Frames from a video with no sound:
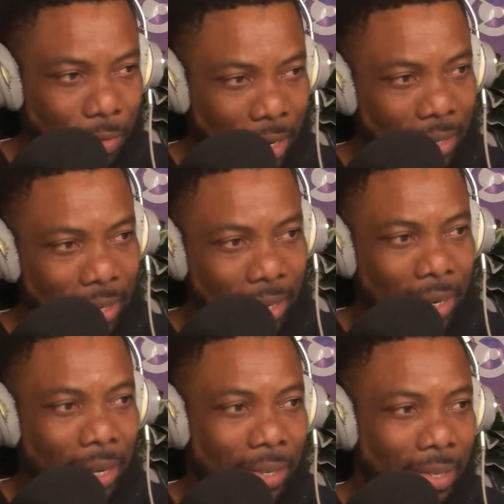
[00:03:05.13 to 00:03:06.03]
You can say
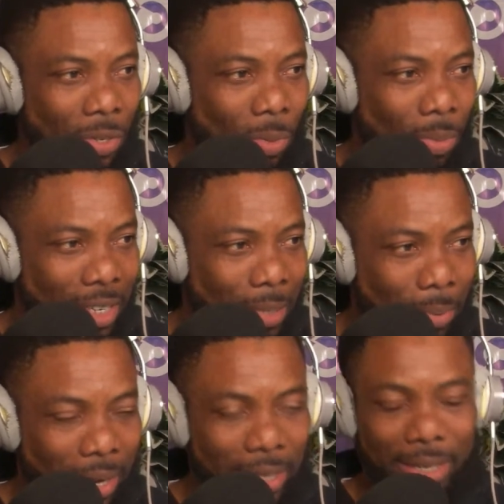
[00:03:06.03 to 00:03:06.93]
the single mothers
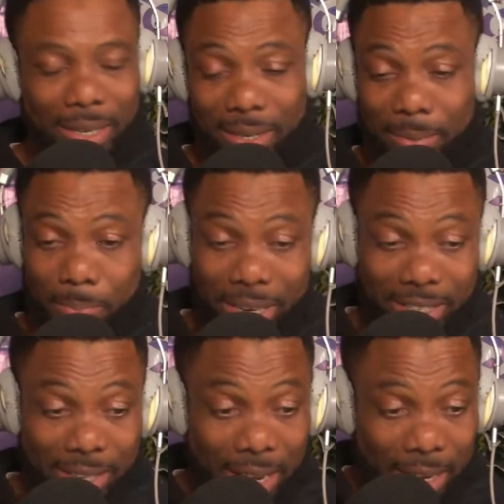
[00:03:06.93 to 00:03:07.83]

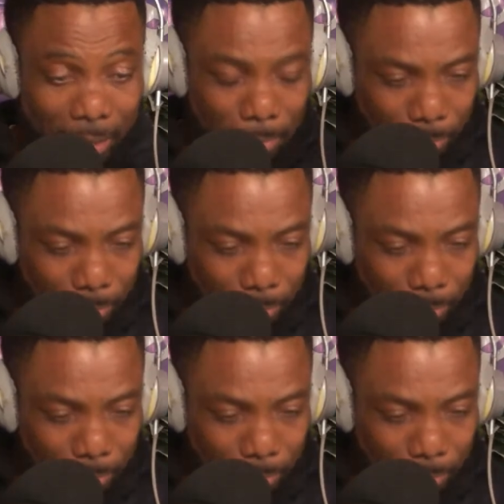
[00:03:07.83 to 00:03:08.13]
price tag.